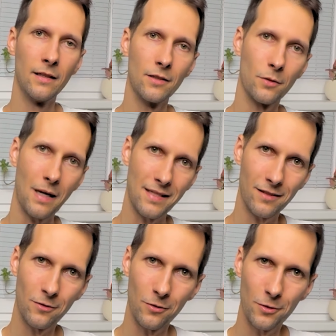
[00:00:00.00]
So as a
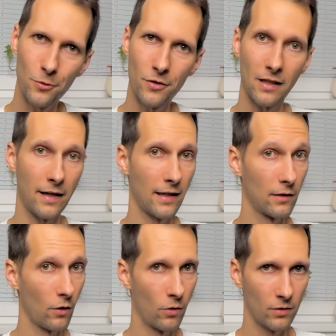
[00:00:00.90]
conclusion, I can
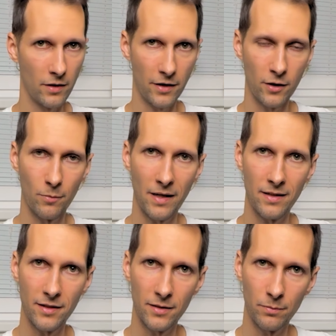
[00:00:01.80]
only recommend
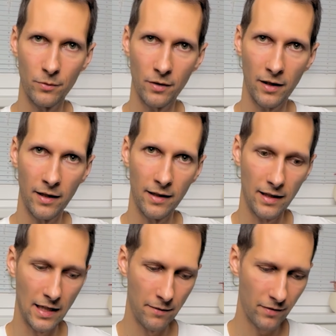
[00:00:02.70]
this book,
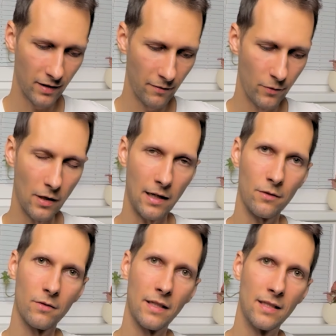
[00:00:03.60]
even if you are
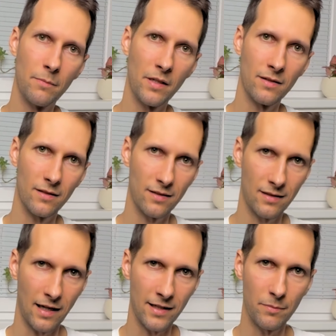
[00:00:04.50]
not that deep into
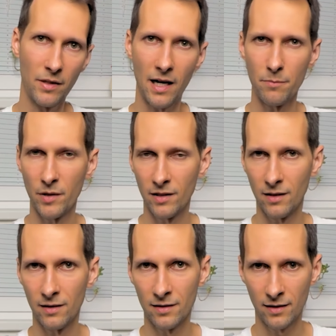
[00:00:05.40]
science behind
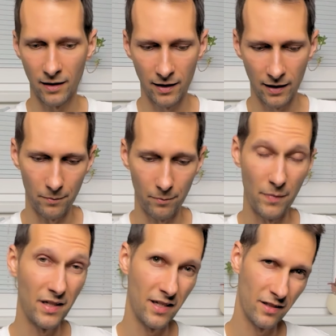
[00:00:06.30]
minerals, me
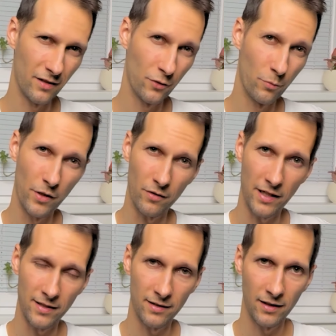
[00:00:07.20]
neither, to be
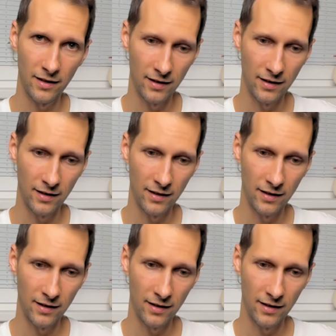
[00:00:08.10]
honest.